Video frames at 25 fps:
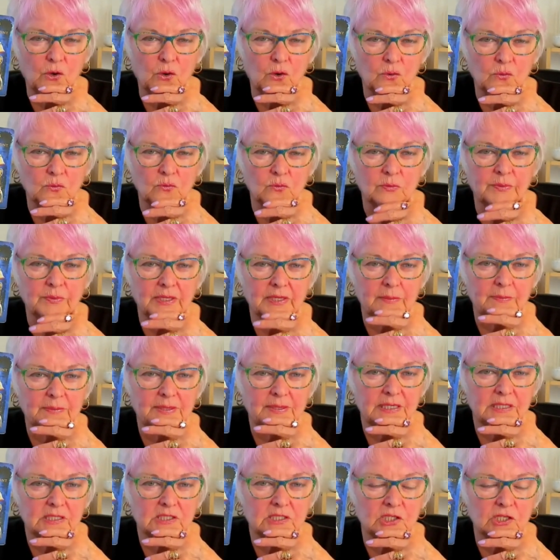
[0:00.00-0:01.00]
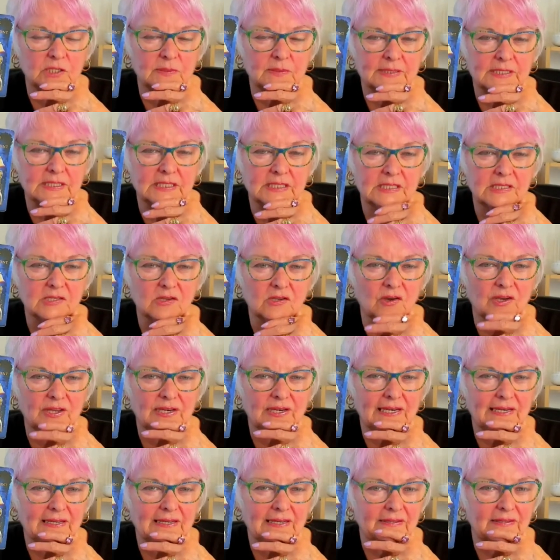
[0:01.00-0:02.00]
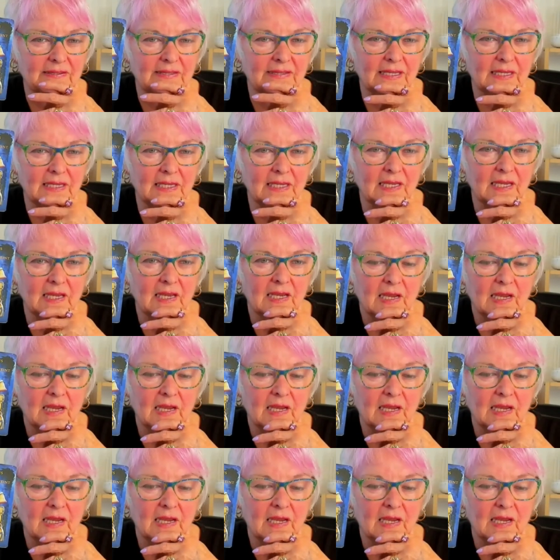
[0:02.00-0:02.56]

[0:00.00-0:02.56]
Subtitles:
on would be a better time to sign anything.